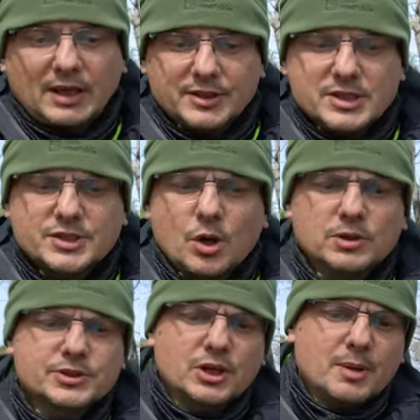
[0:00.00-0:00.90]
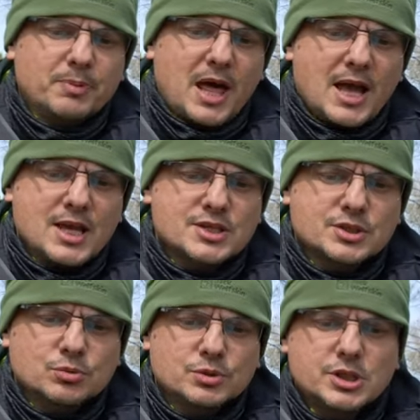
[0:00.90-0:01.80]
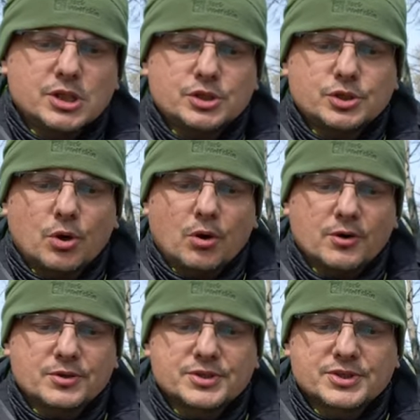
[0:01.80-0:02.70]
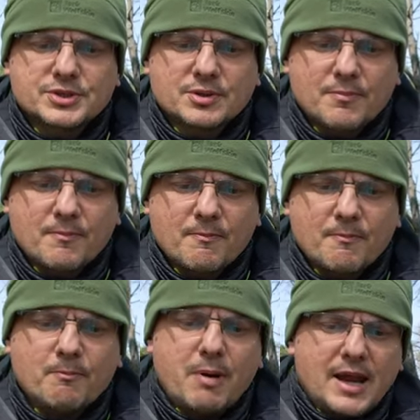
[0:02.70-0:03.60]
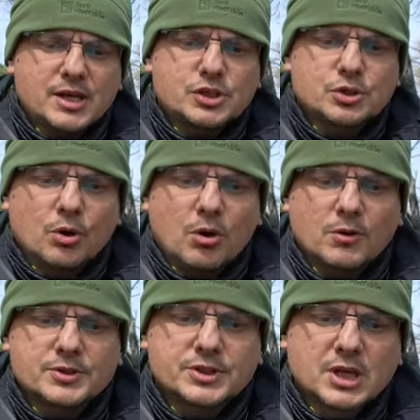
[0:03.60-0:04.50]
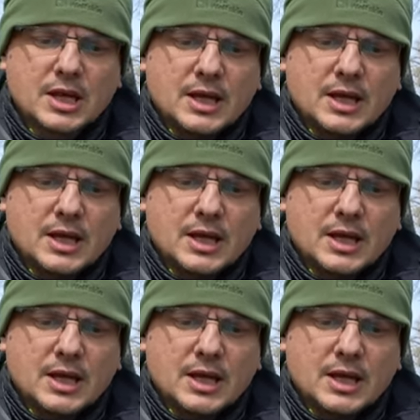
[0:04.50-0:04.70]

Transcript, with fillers: This also applies to t-shirts, bike shorts.